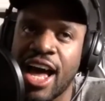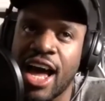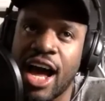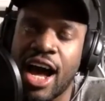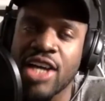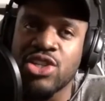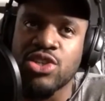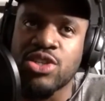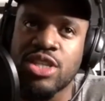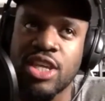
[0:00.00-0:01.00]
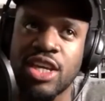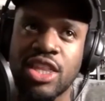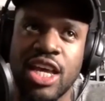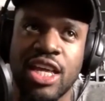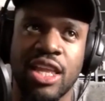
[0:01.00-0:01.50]
I just think
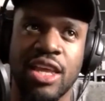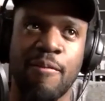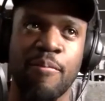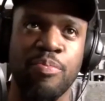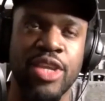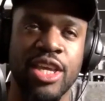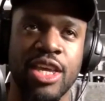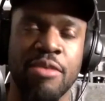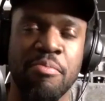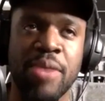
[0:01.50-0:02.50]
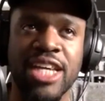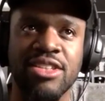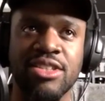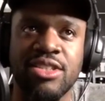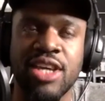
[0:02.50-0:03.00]
that it might
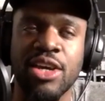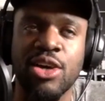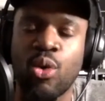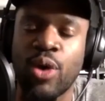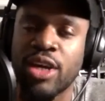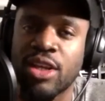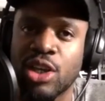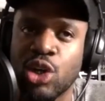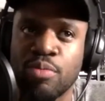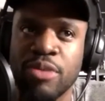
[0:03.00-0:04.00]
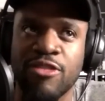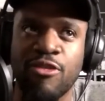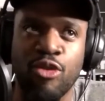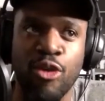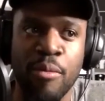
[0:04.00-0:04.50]
take away a little bit
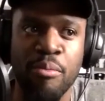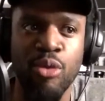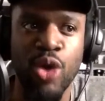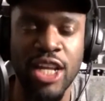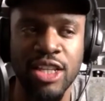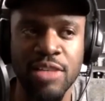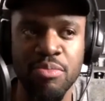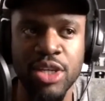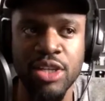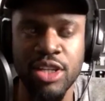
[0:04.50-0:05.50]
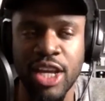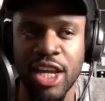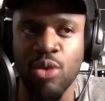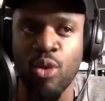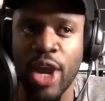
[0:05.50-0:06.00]
from Bradley Beal.
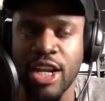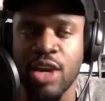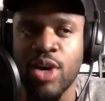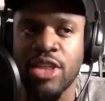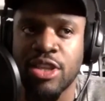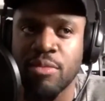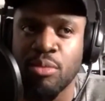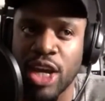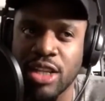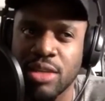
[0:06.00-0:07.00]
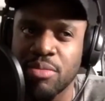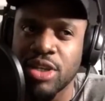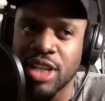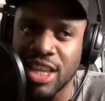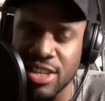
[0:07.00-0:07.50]
And right now, I think Bradley
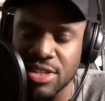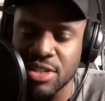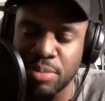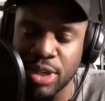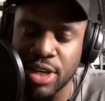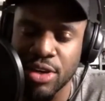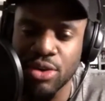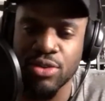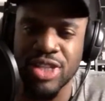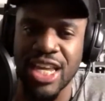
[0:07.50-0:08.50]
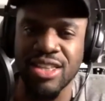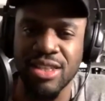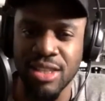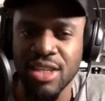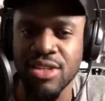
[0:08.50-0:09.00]
Beal is the player that
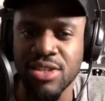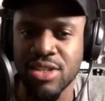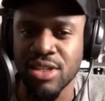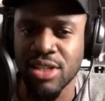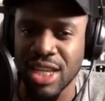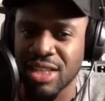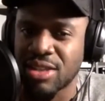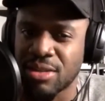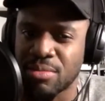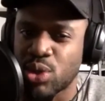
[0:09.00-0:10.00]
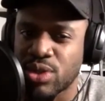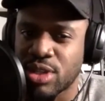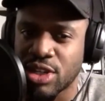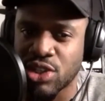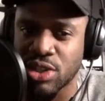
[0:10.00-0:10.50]
needs to get the most
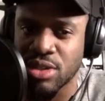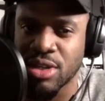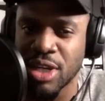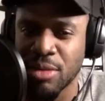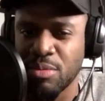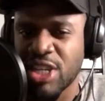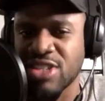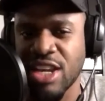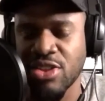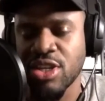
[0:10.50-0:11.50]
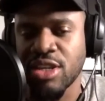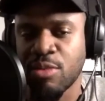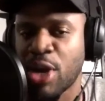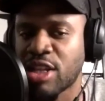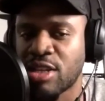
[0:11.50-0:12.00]
touches, because I think
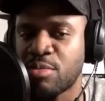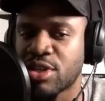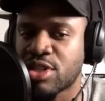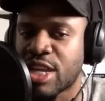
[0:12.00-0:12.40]
Bradley Beal is